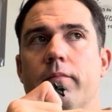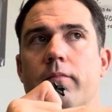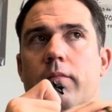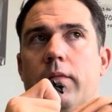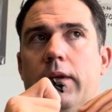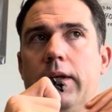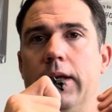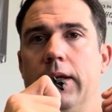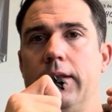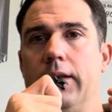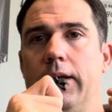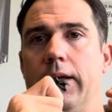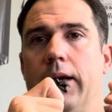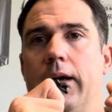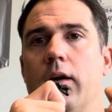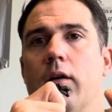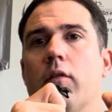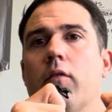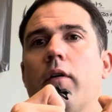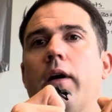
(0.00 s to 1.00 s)
get the
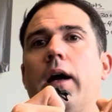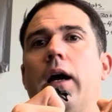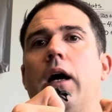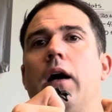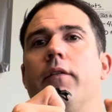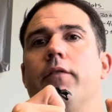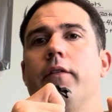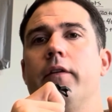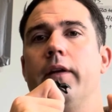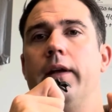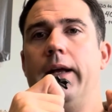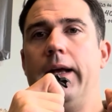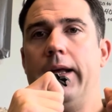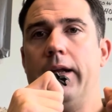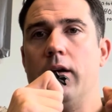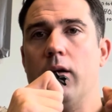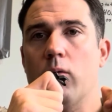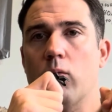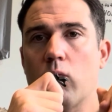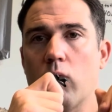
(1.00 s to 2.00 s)
aircraft in
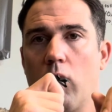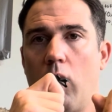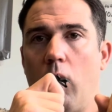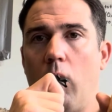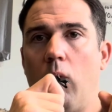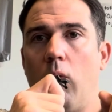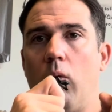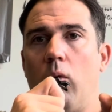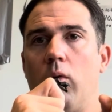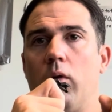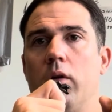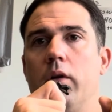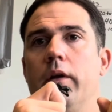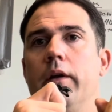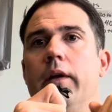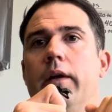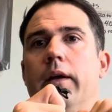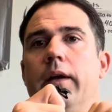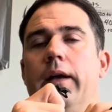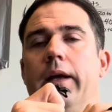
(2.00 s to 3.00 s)
a roll
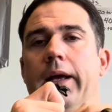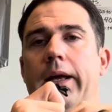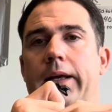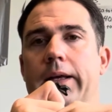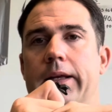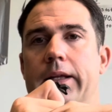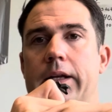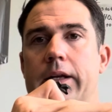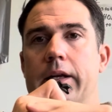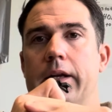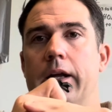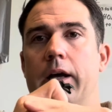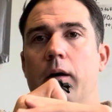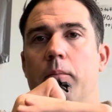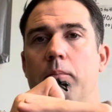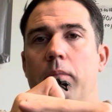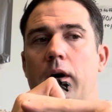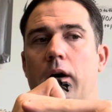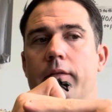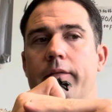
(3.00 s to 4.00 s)
and get it
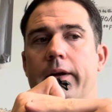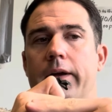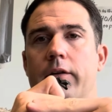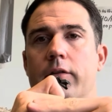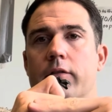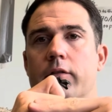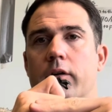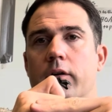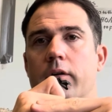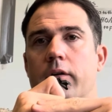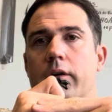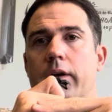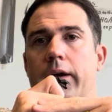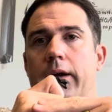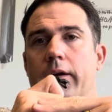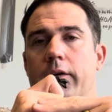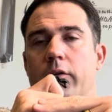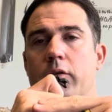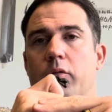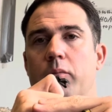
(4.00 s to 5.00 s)
above a certain
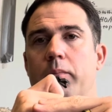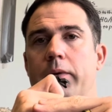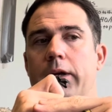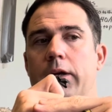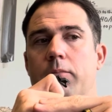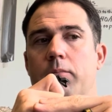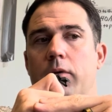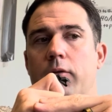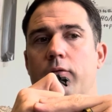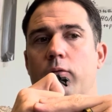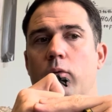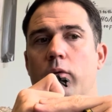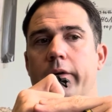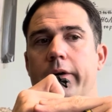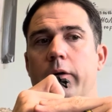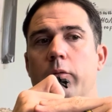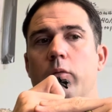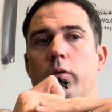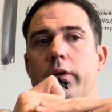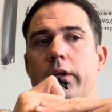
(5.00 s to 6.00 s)
airspeed before
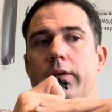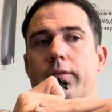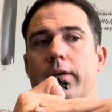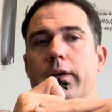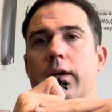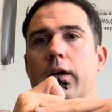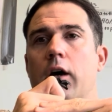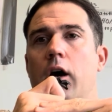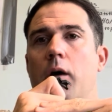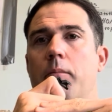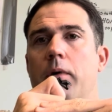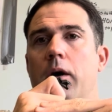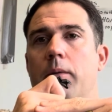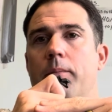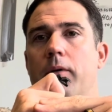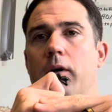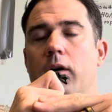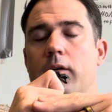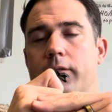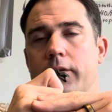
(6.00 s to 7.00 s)
it will even come
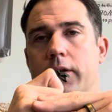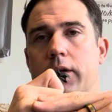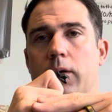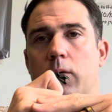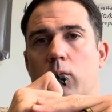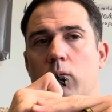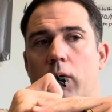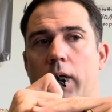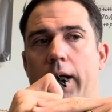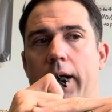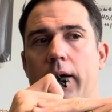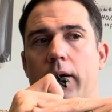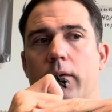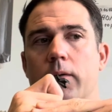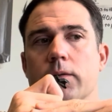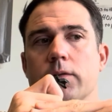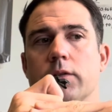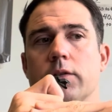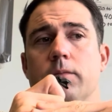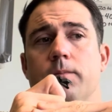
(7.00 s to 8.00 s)
up off of the
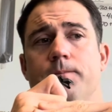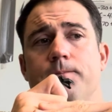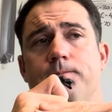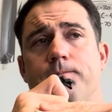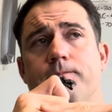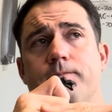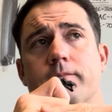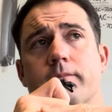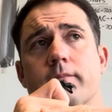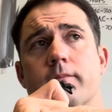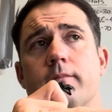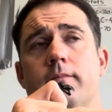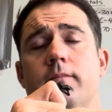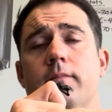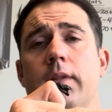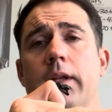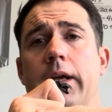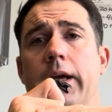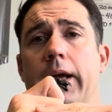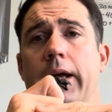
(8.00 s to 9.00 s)
ground.
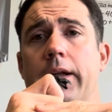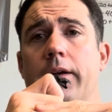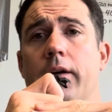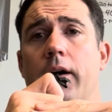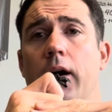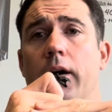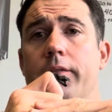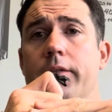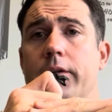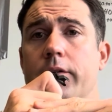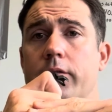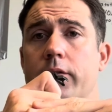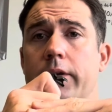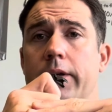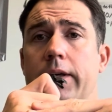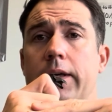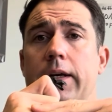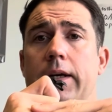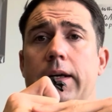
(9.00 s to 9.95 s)
And obviously,